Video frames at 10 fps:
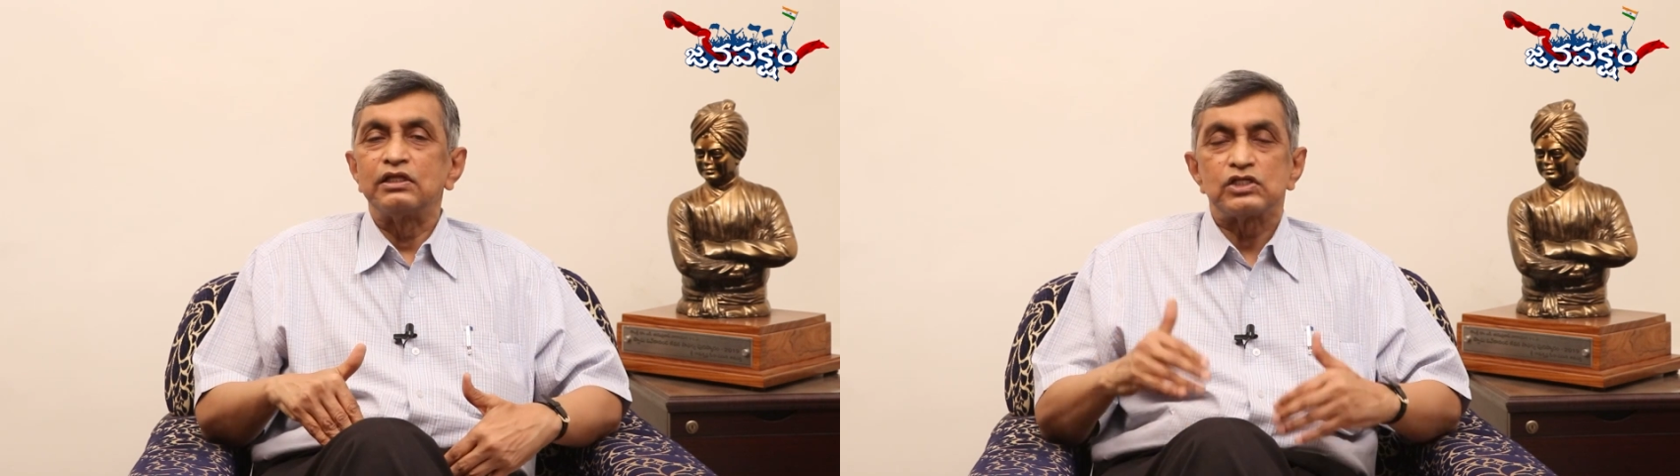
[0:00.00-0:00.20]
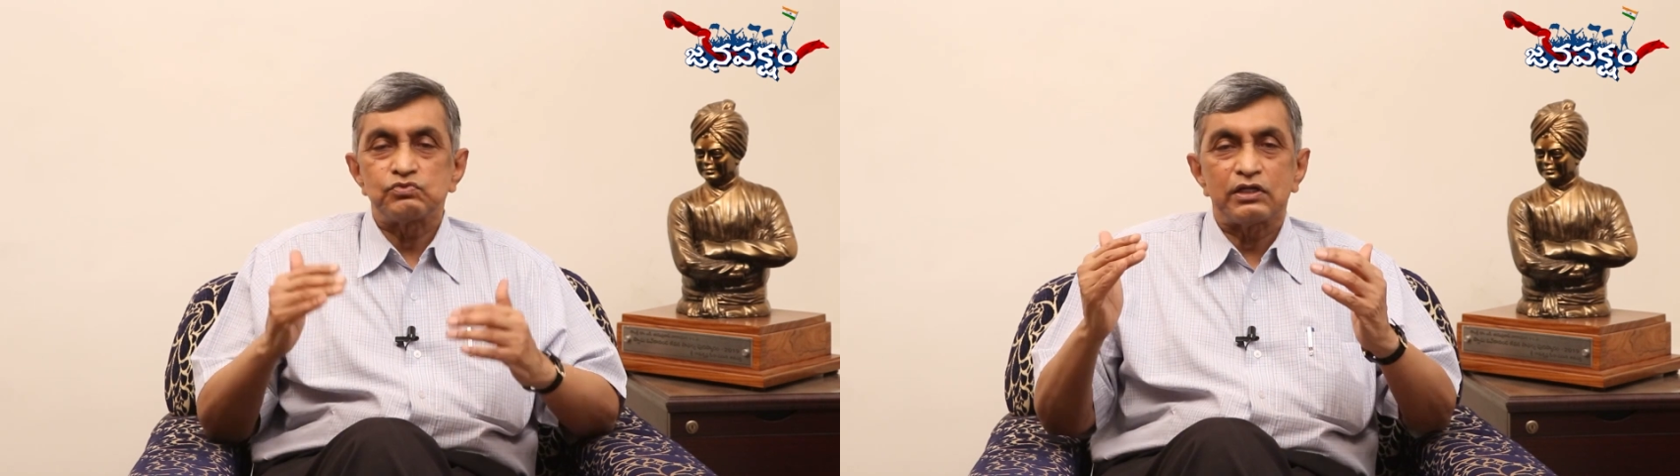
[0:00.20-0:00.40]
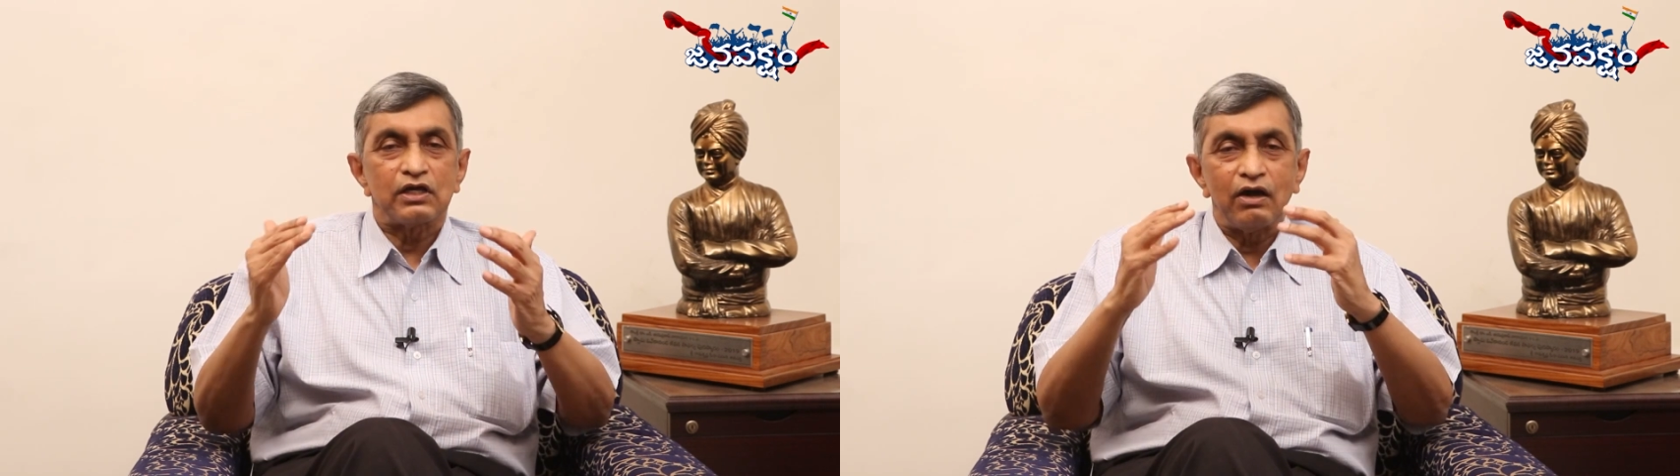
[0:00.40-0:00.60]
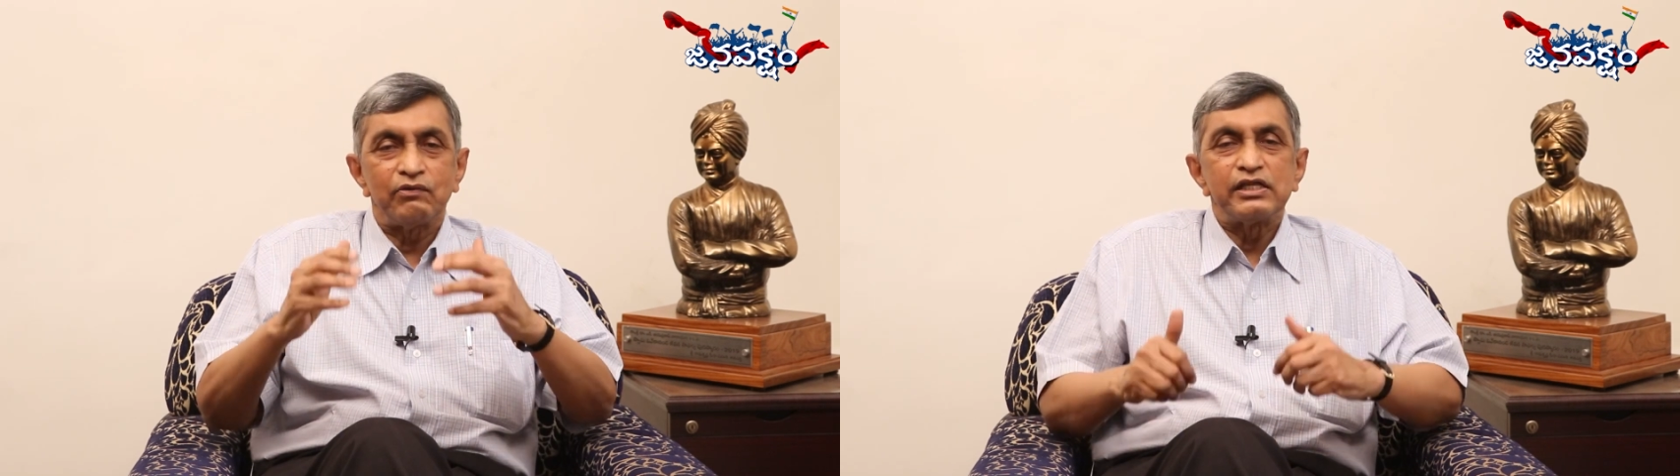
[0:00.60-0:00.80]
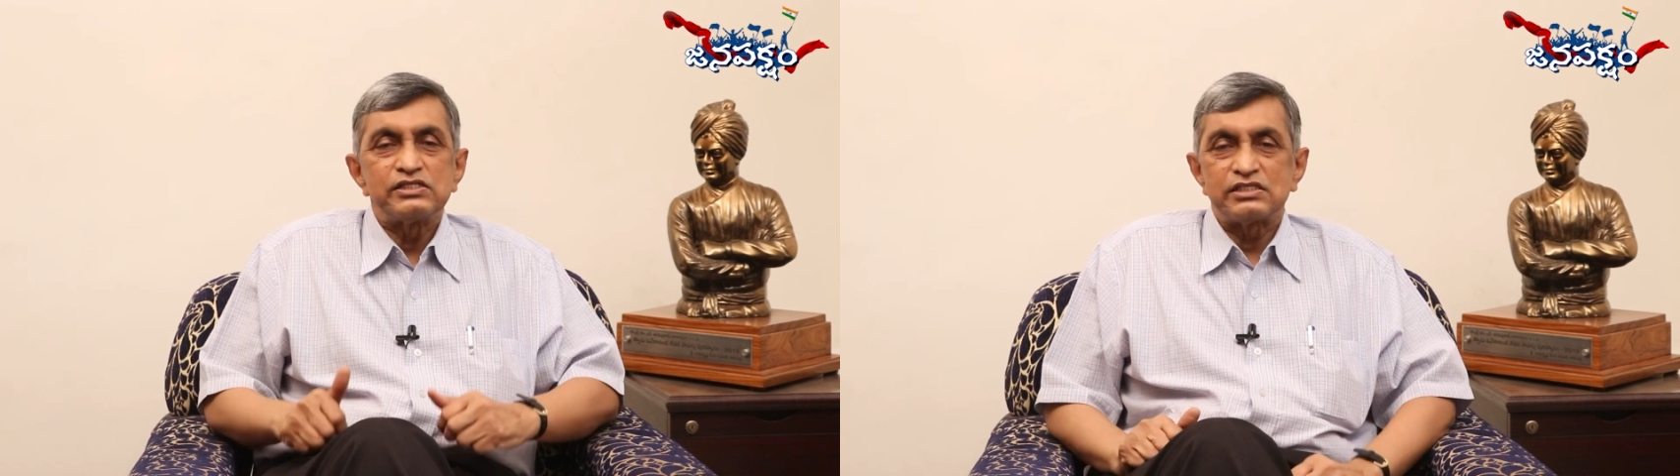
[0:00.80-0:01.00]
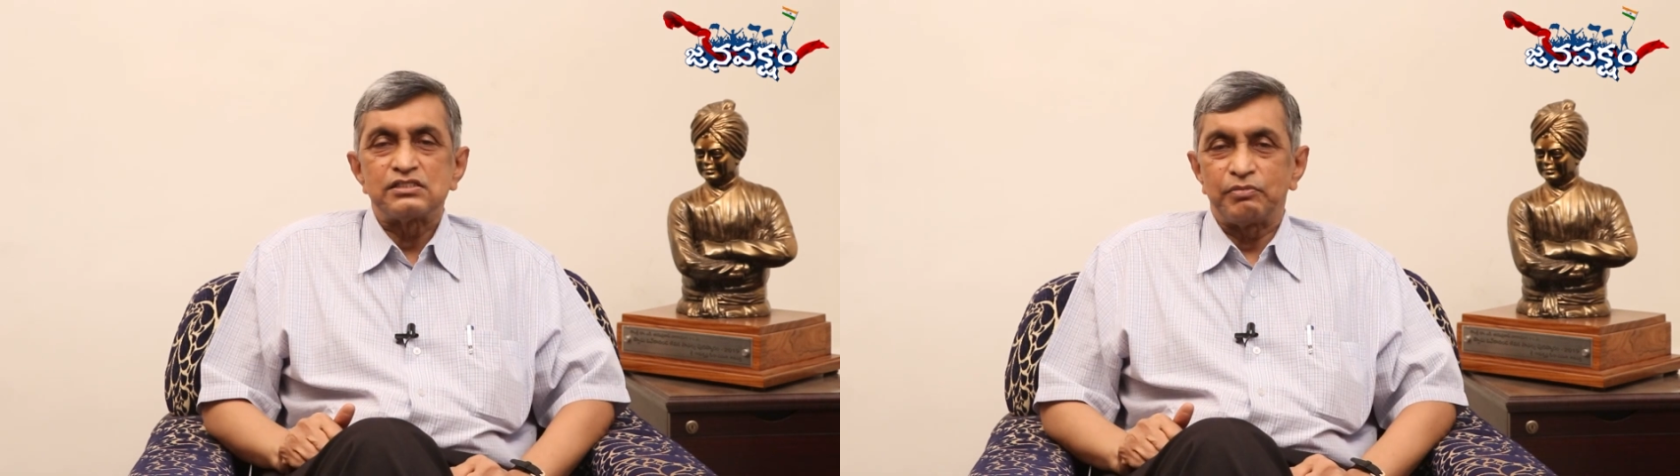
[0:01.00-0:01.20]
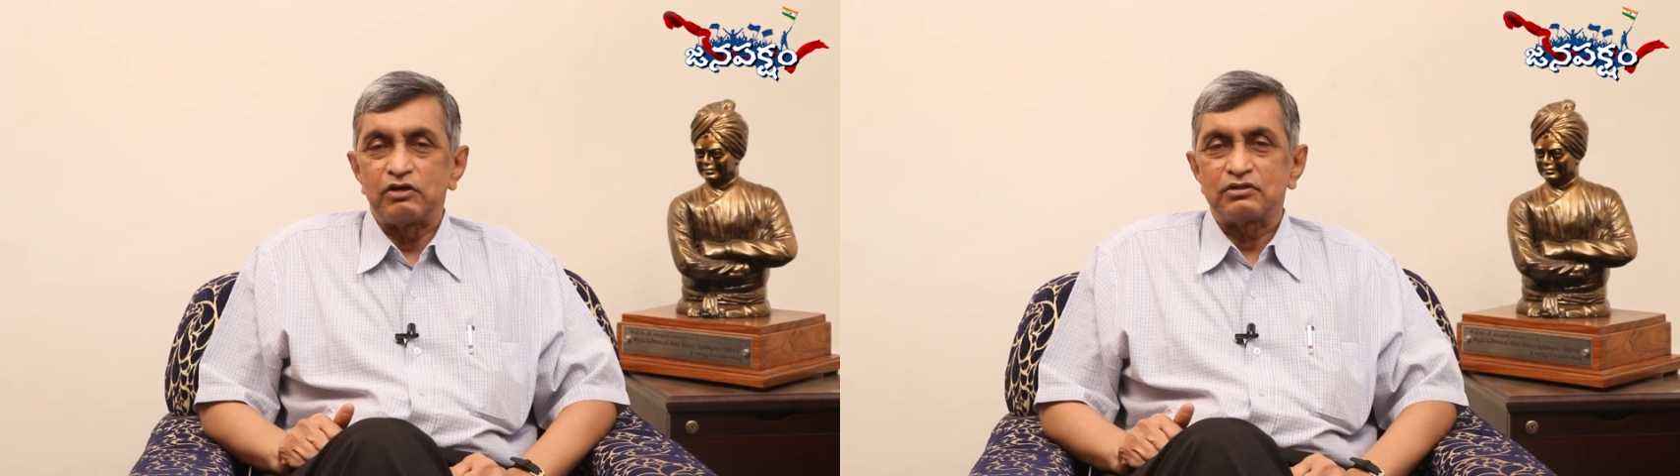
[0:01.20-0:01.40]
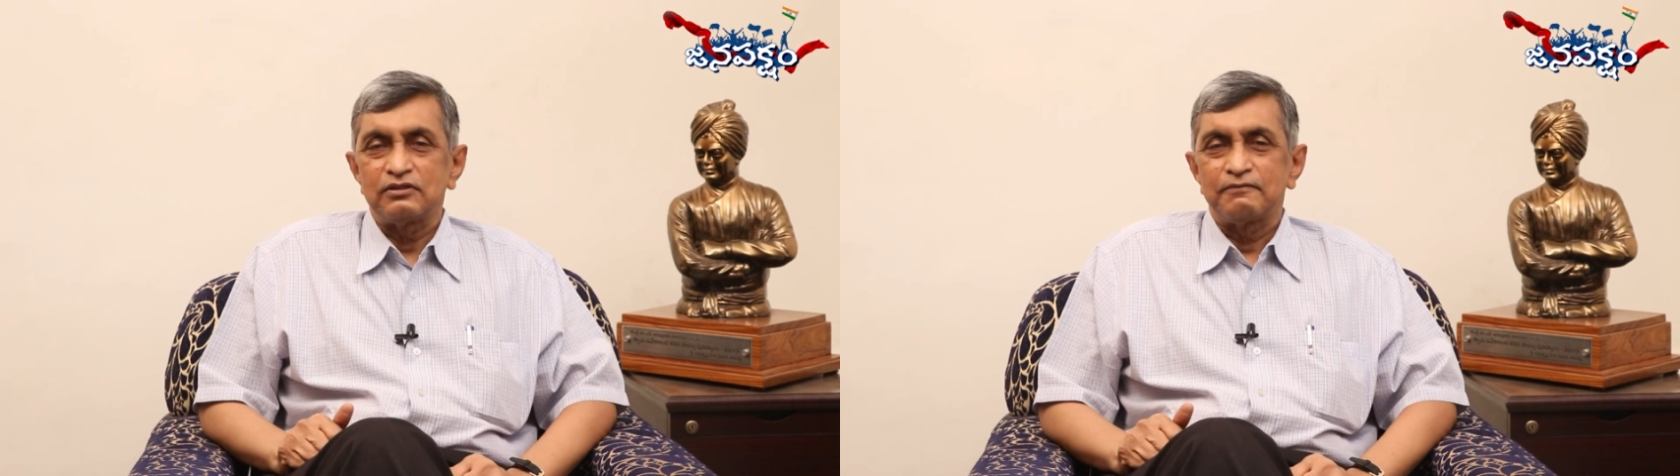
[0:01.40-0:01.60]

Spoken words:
That's what the governance is about.